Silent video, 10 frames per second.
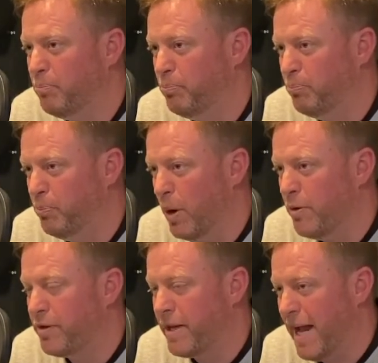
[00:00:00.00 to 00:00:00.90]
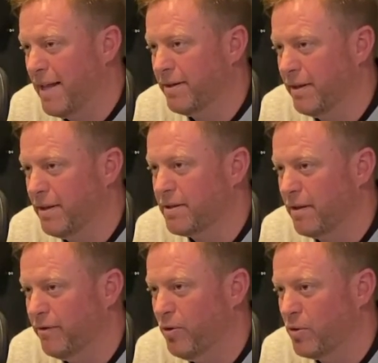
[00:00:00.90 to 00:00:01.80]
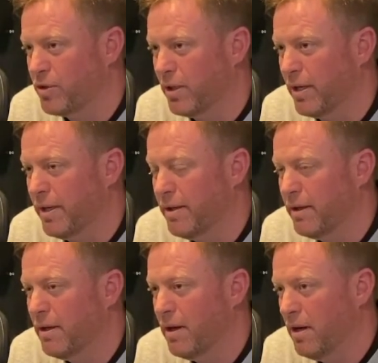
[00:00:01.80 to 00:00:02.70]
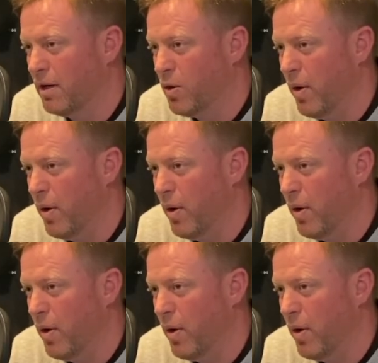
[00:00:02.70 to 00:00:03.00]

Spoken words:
Both candidates, unfortunately, are quite